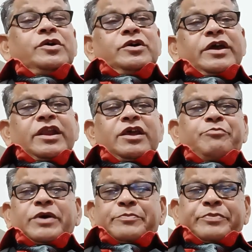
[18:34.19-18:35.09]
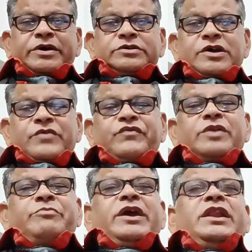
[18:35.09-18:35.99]
any purpose for
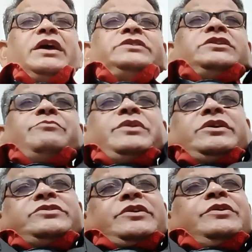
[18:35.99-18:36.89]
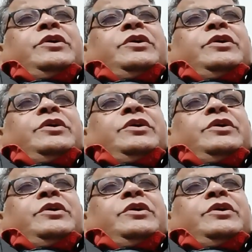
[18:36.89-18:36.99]
main examination.